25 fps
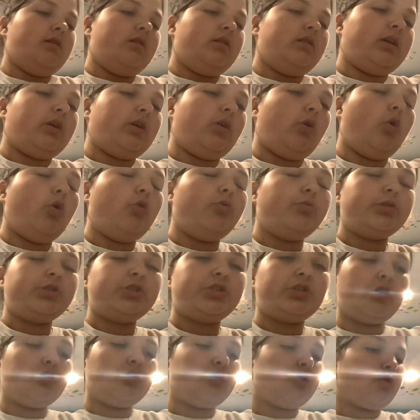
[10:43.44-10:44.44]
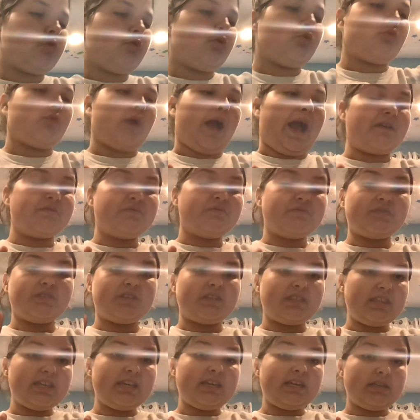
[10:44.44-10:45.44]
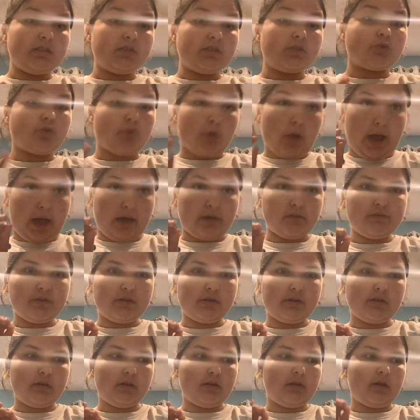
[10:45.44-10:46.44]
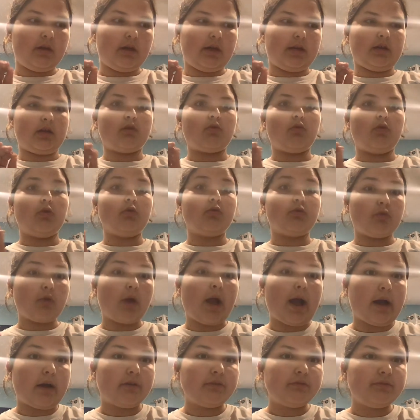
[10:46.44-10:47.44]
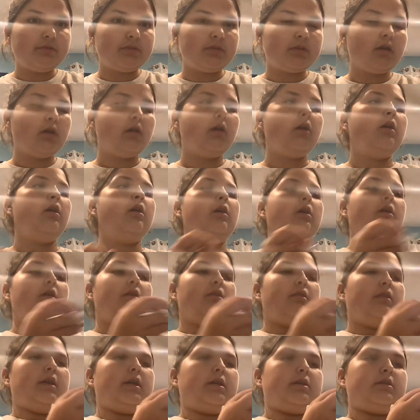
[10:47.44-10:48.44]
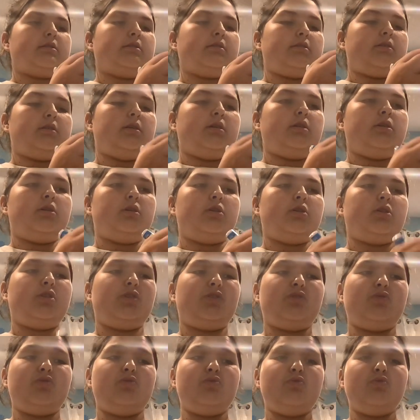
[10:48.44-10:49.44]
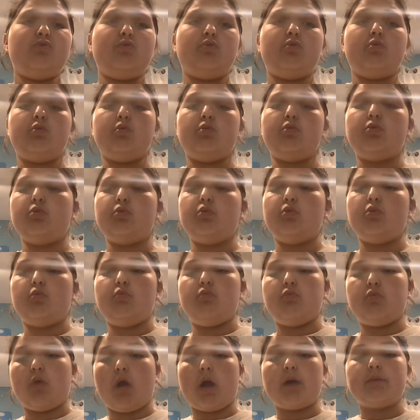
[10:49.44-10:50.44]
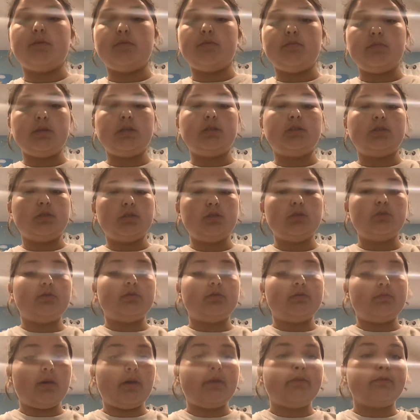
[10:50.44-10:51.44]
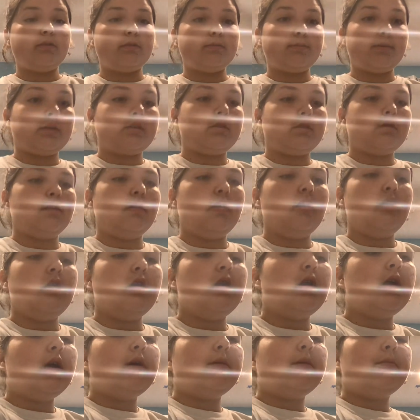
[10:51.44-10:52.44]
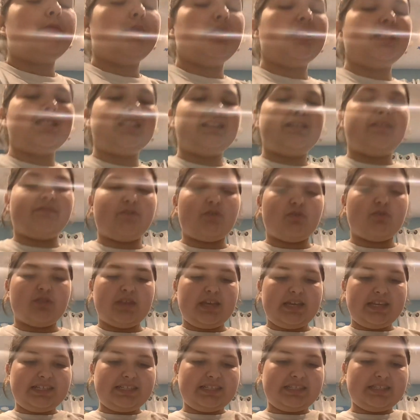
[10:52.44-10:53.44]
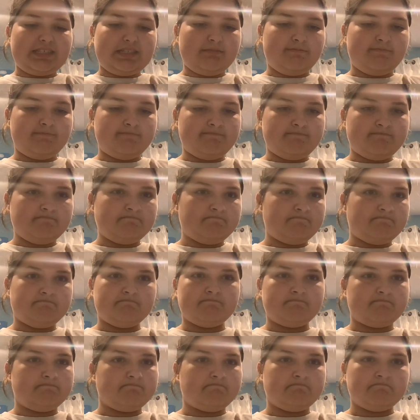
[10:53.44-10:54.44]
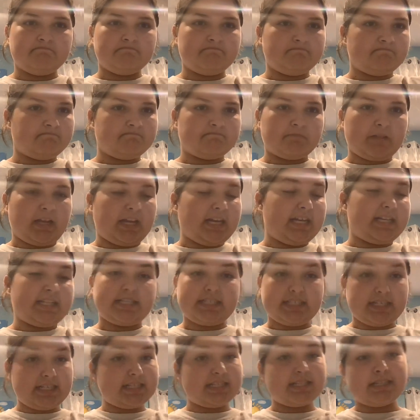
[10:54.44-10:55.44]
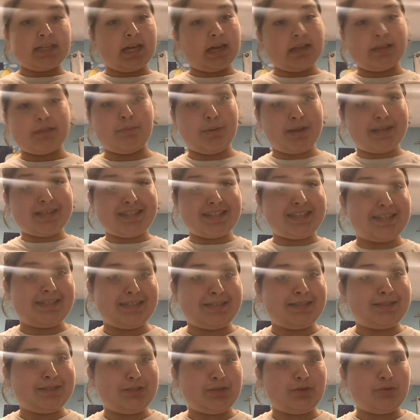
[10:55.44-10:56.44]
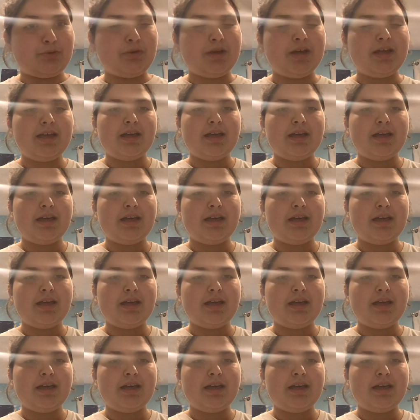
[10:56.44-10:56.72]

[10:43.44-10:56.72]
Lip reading: like a whole bunch of other craft things, and I quote craft things, you probably should use puffy paint. But for this, it's not the best thing to do.